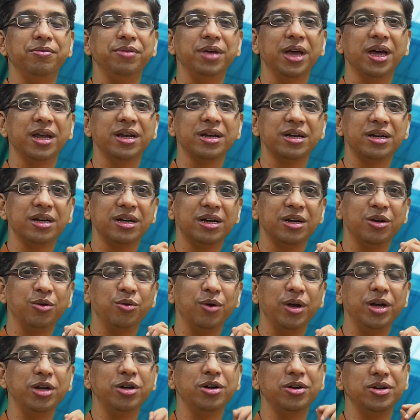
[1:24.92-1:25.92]
We are
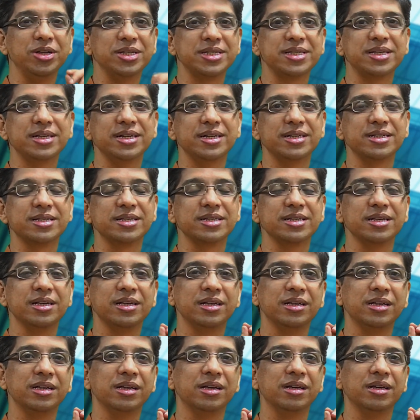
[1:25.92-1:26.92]
going to discuss
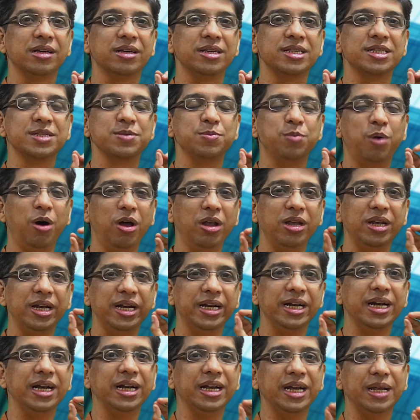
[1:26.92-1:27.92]
small
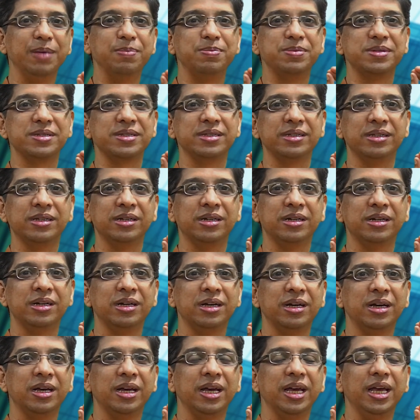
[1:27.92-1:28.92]
little tips
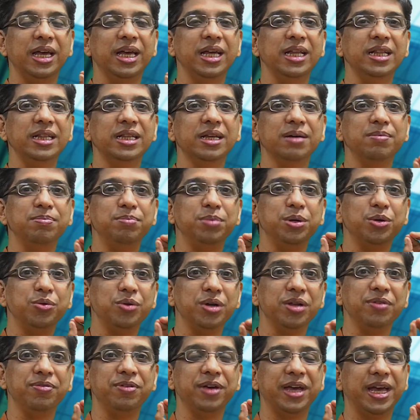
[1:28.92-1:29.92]
in the
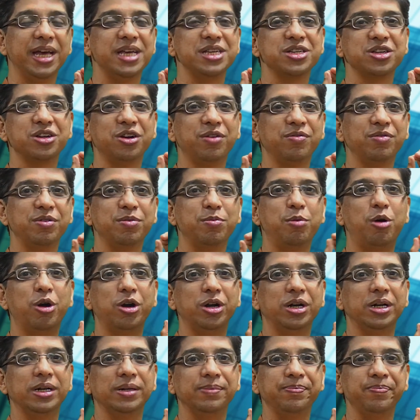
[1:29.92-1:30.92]
beautification of the
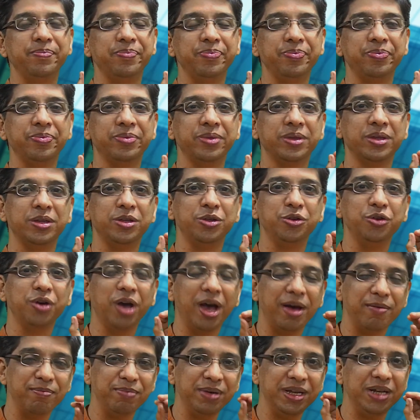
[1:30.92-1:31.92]
model.
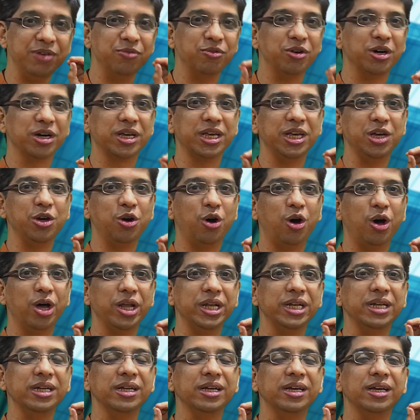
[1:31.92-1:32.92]
You have been working
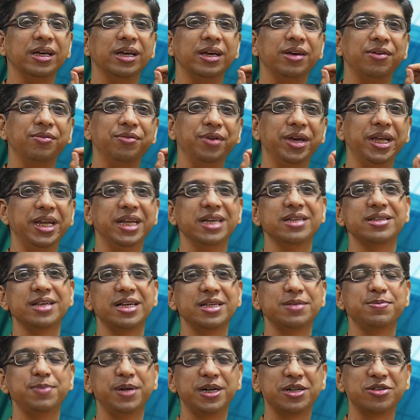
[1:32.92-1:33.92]
on
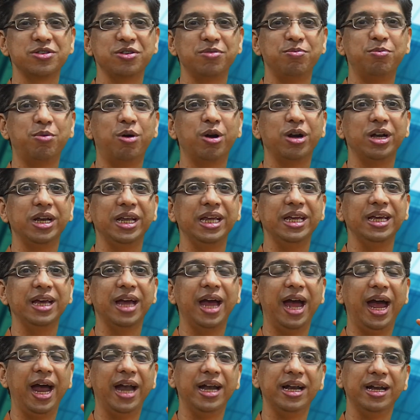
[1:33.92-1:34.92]
various aspects of
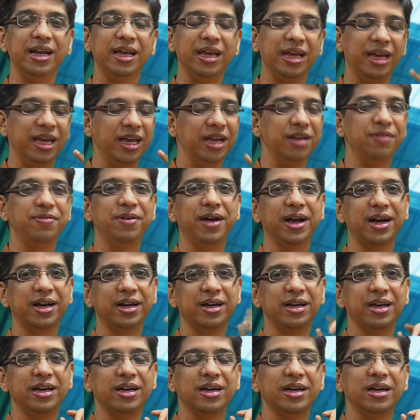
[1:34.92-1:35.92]
modeling, and in
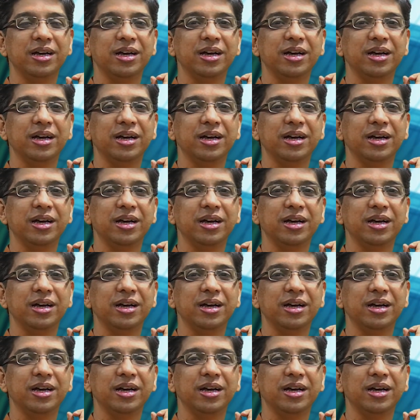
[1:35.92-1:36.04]
fact